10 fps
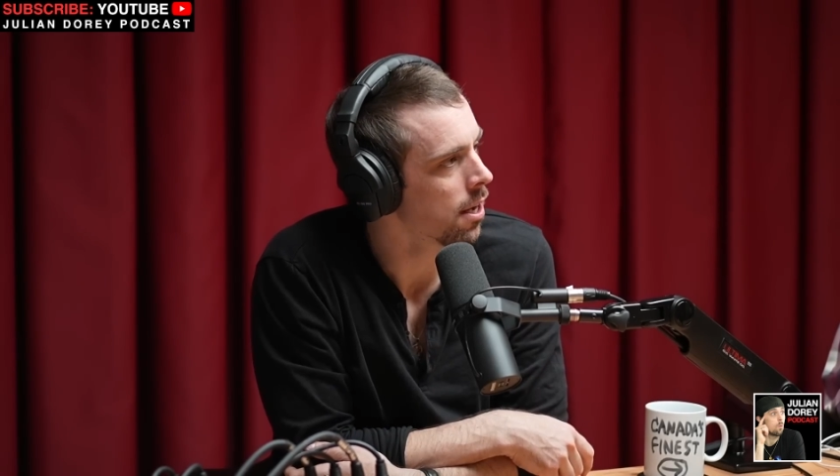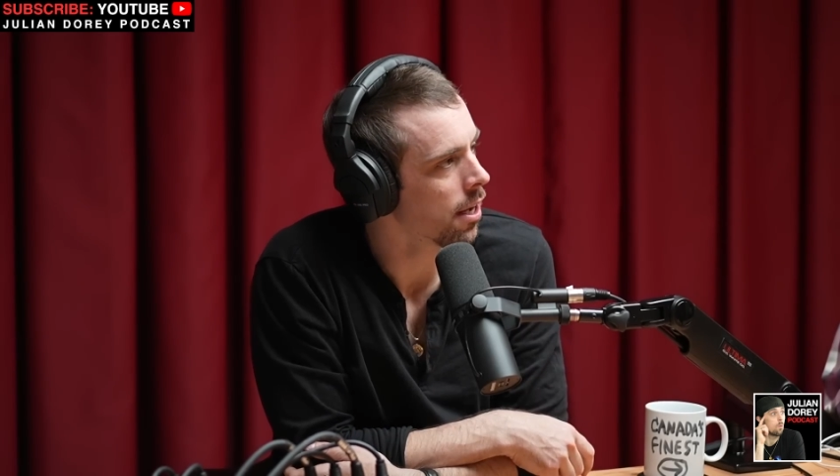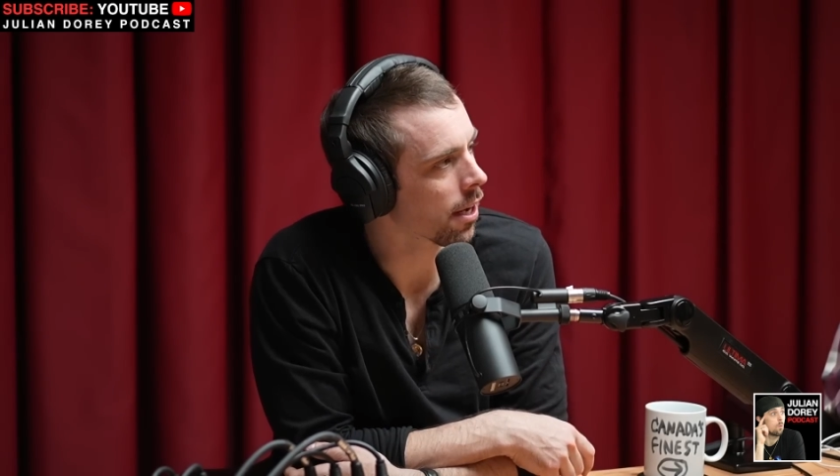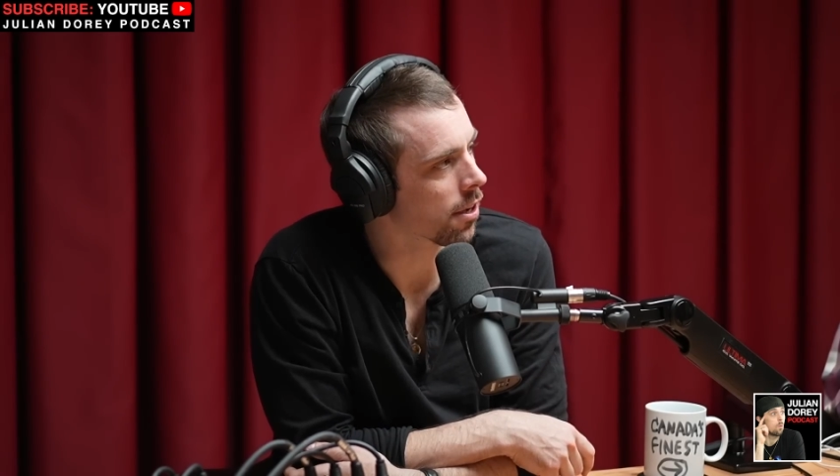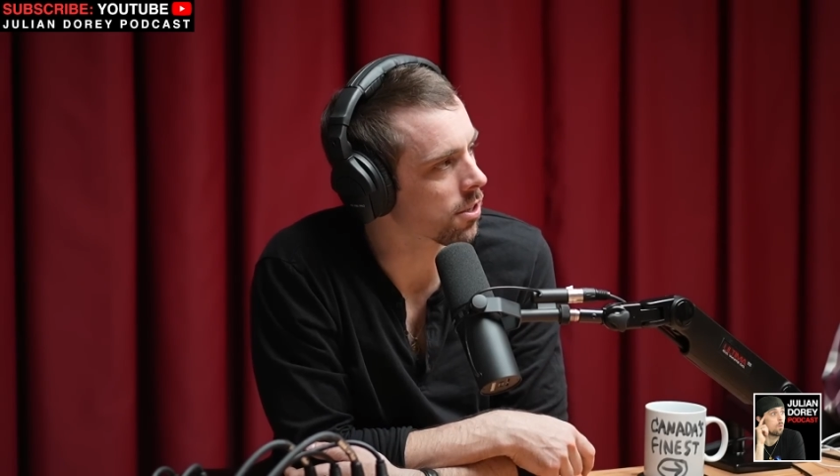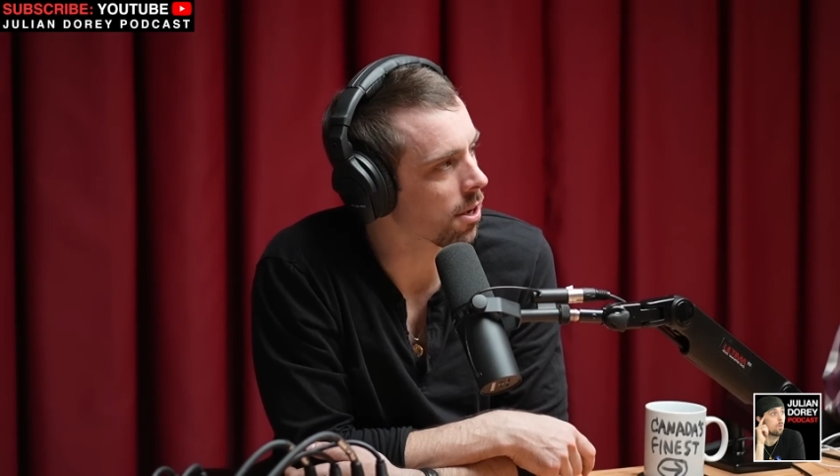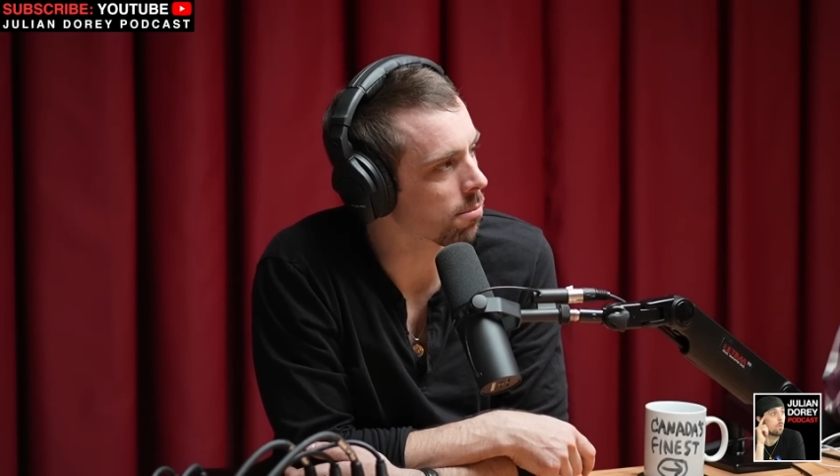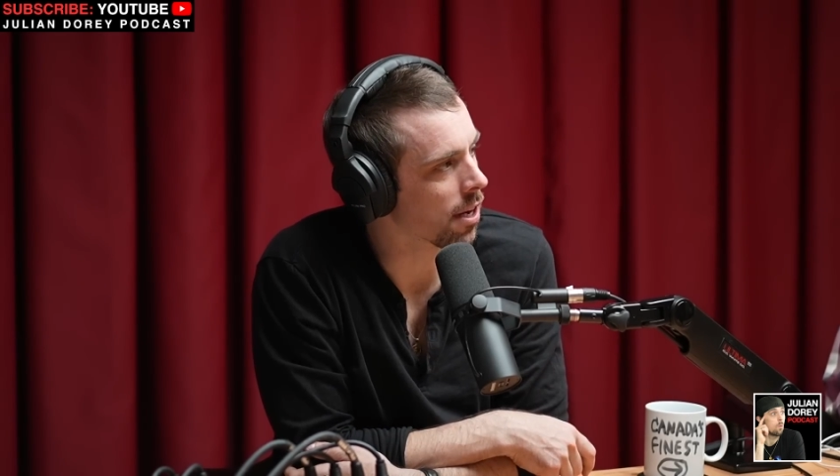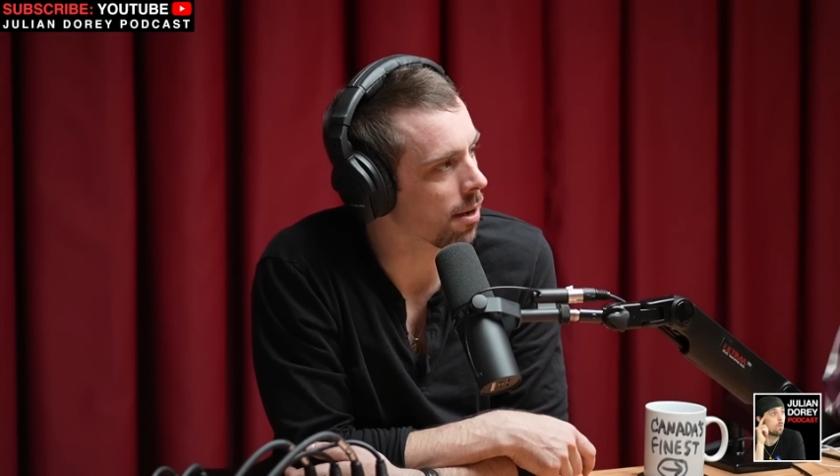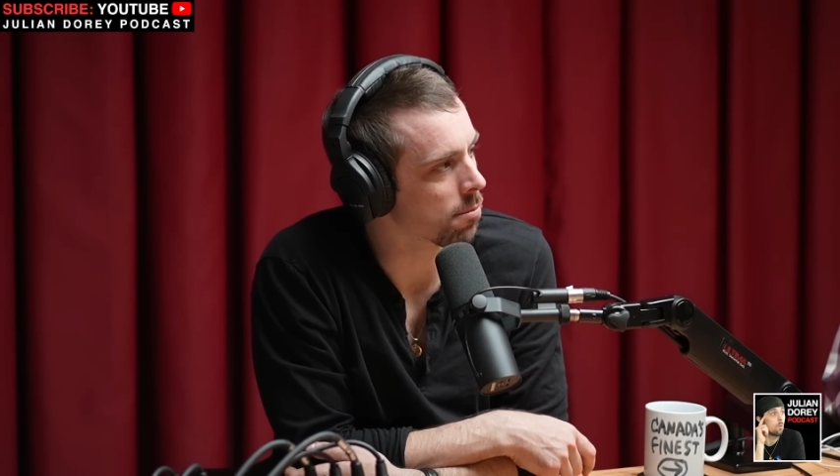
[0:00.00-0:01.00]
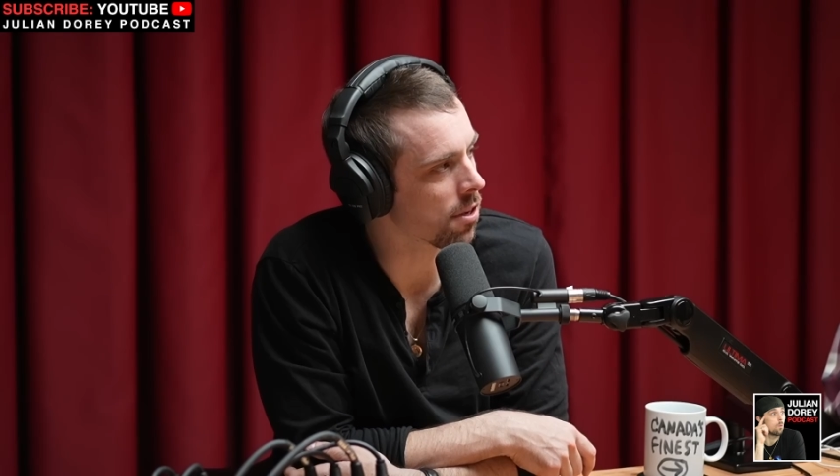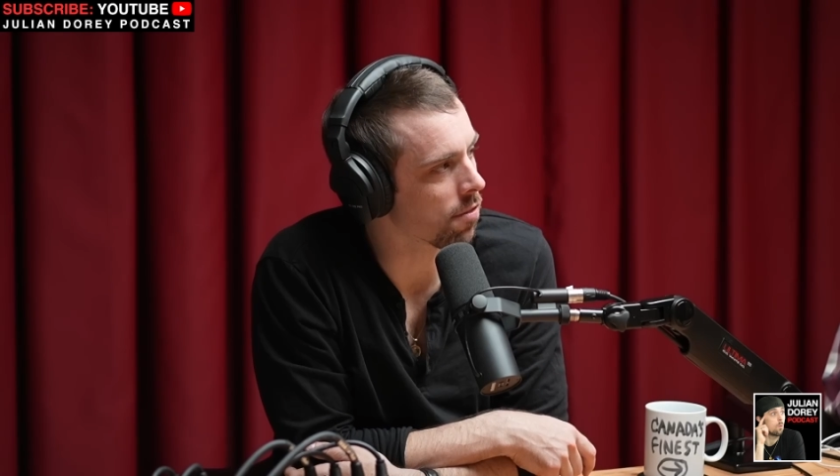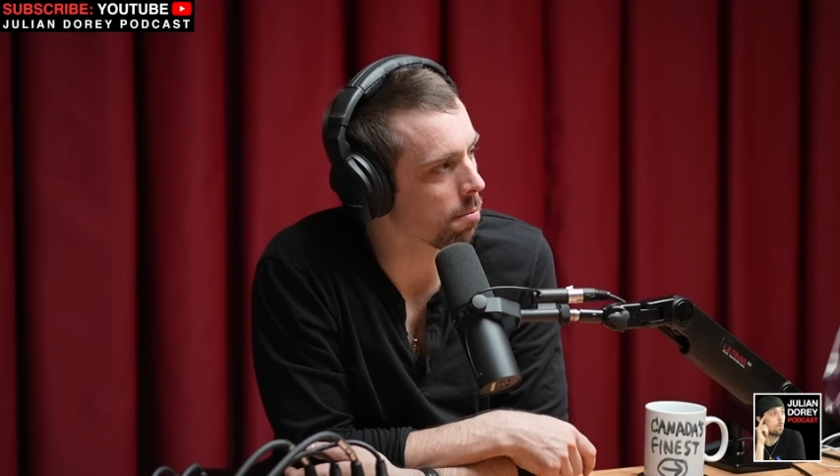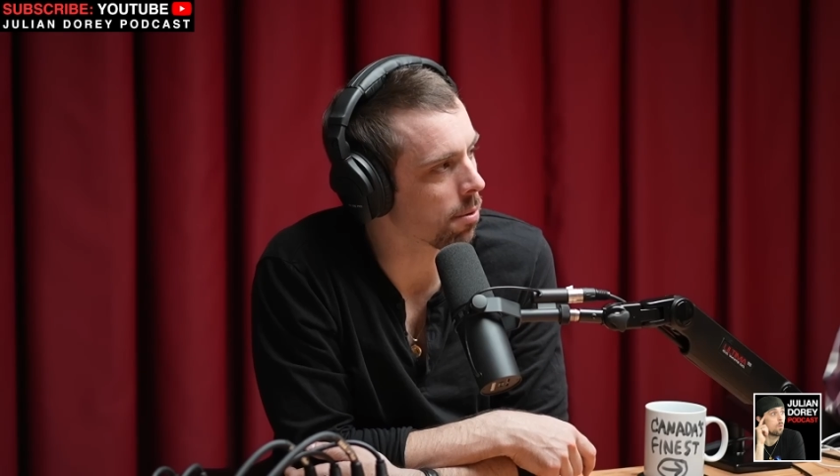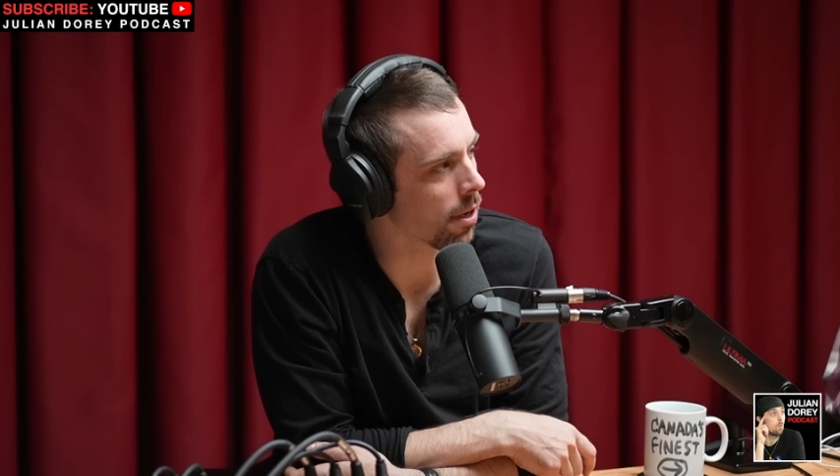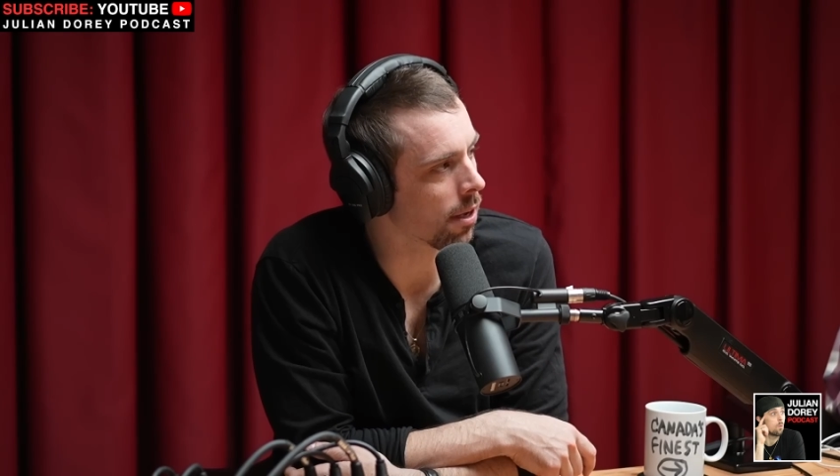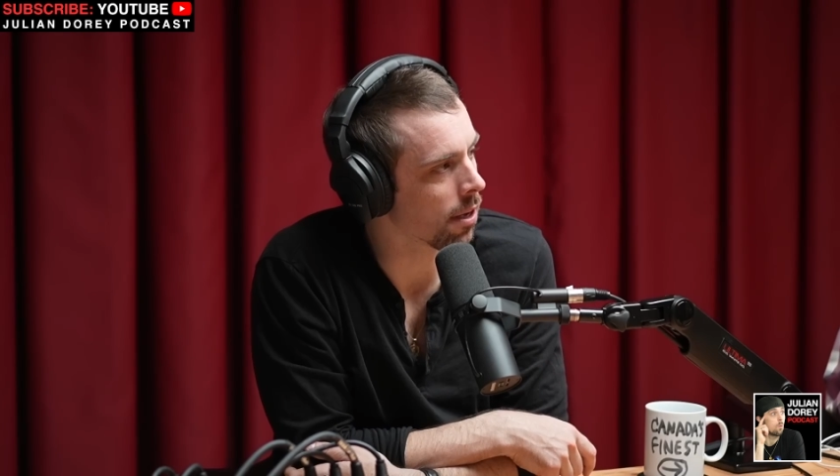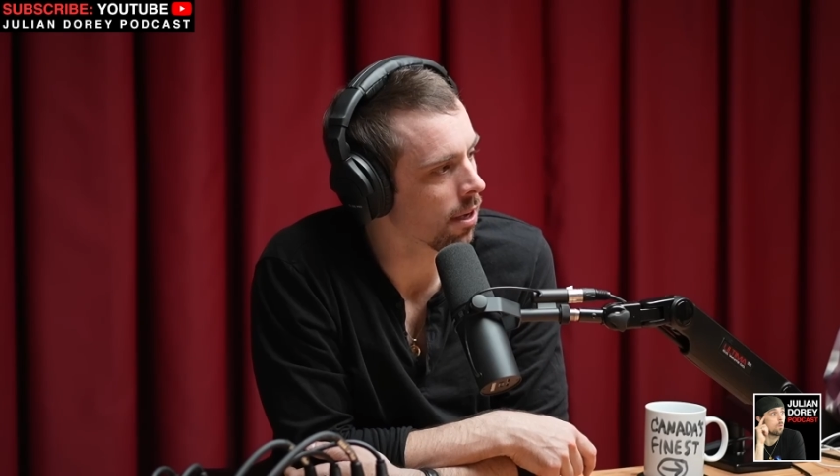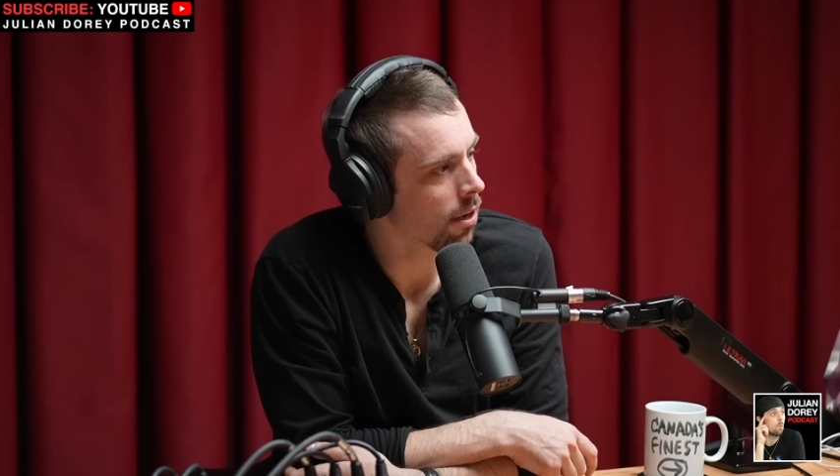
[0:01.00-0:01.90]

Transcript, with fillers: it could sometimes even be